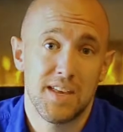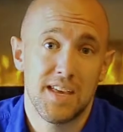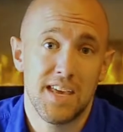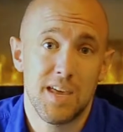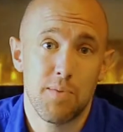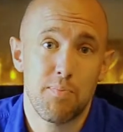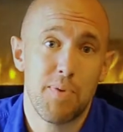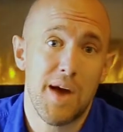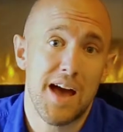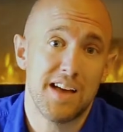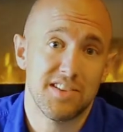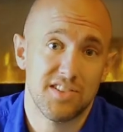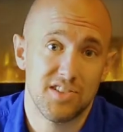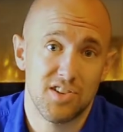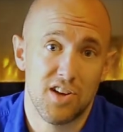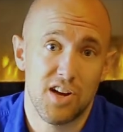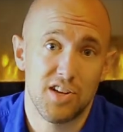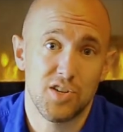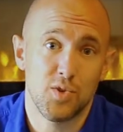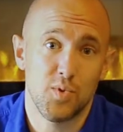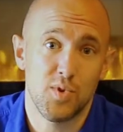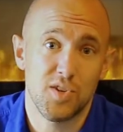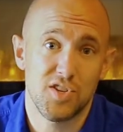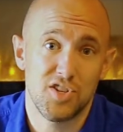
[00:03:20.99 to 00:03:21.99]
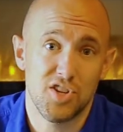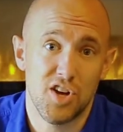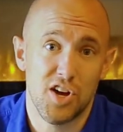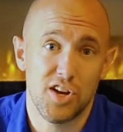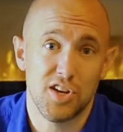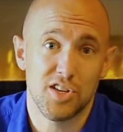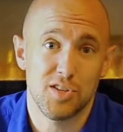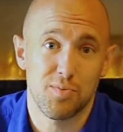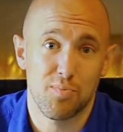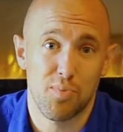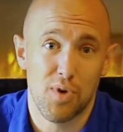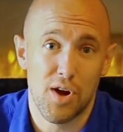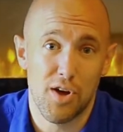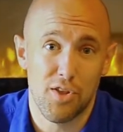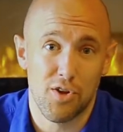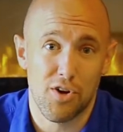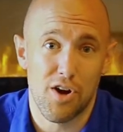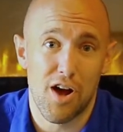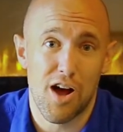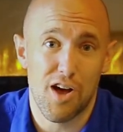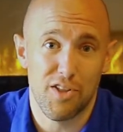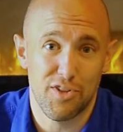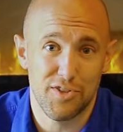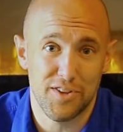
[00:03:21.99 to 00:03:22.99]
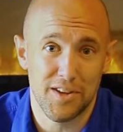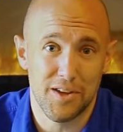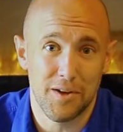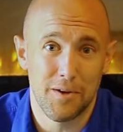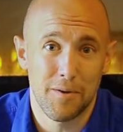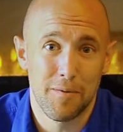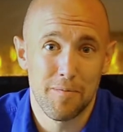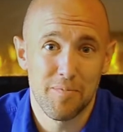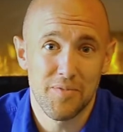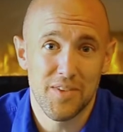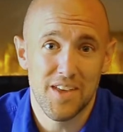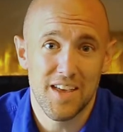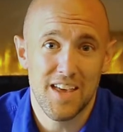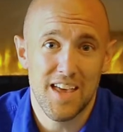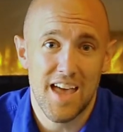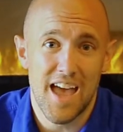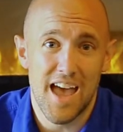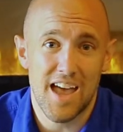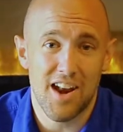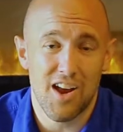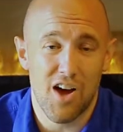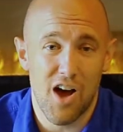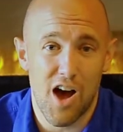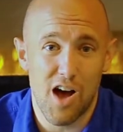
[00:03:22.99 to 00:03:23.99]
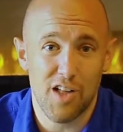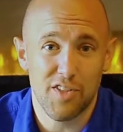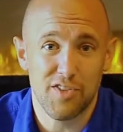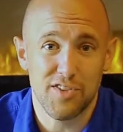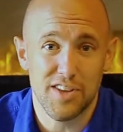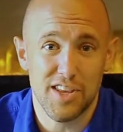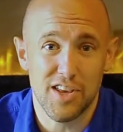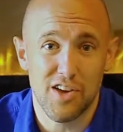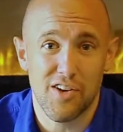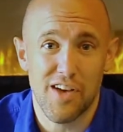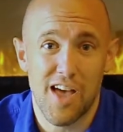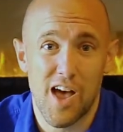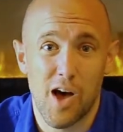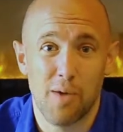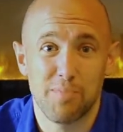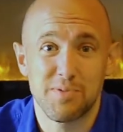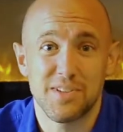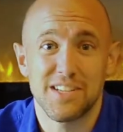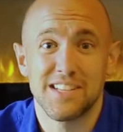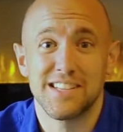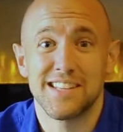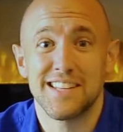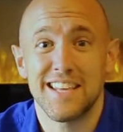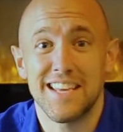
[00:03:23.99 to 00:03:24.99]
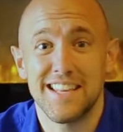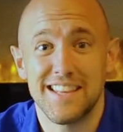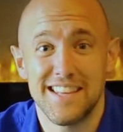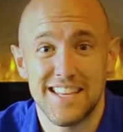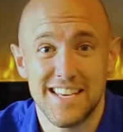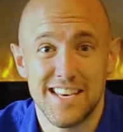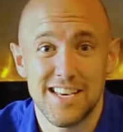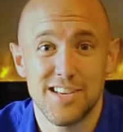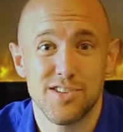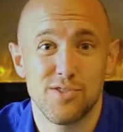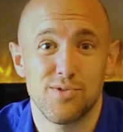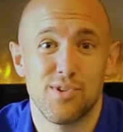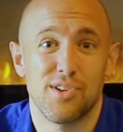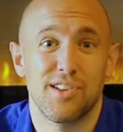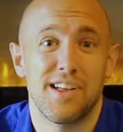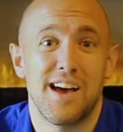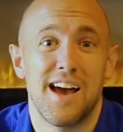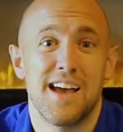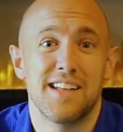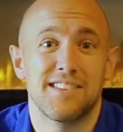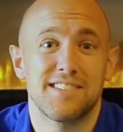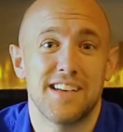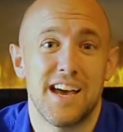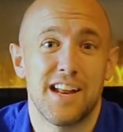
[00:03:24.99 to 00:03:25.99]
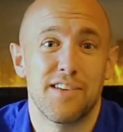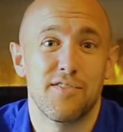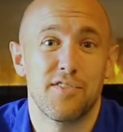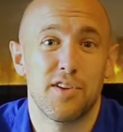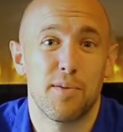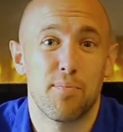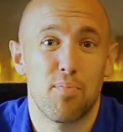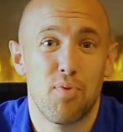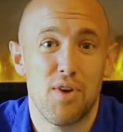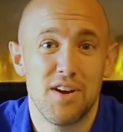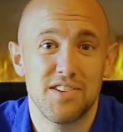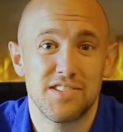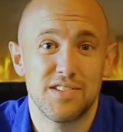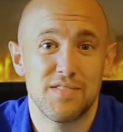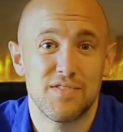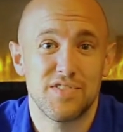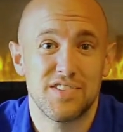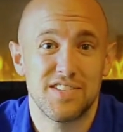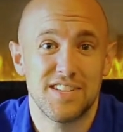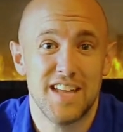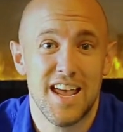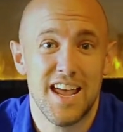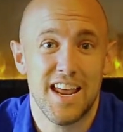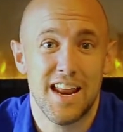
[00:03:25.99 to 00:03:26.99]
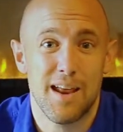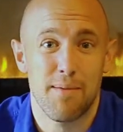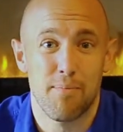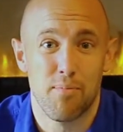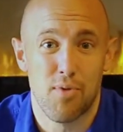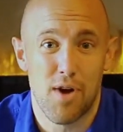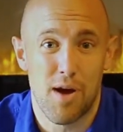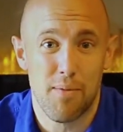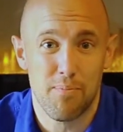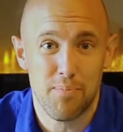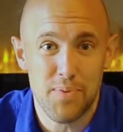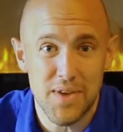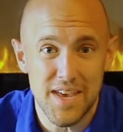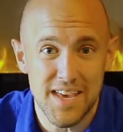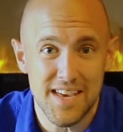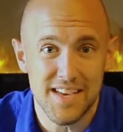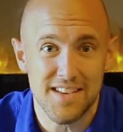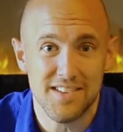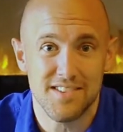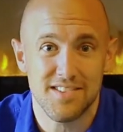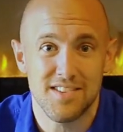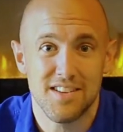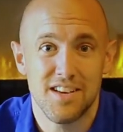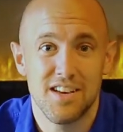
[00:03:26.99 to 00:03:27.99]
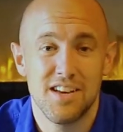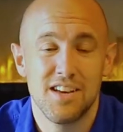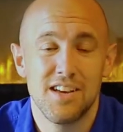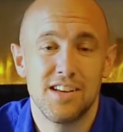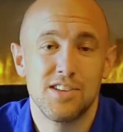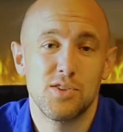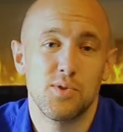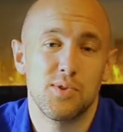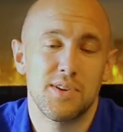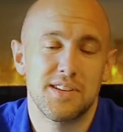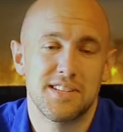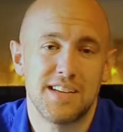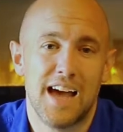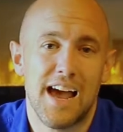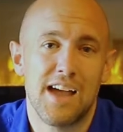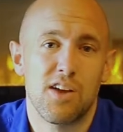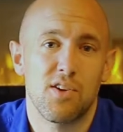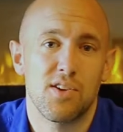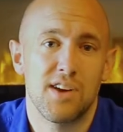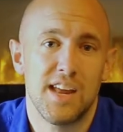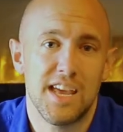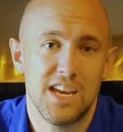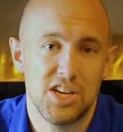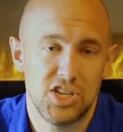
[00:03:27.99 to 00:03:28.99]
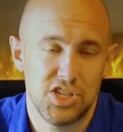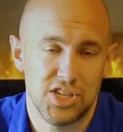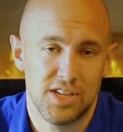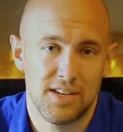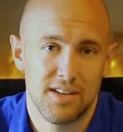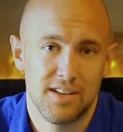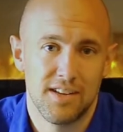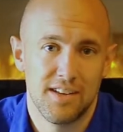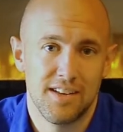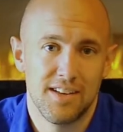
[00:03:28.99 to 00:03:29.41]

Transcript: He passed it on to his youngest brother, Othniel. And Othniel helped lead the Israelites out of an oppressive state and brought peace to an entire nation.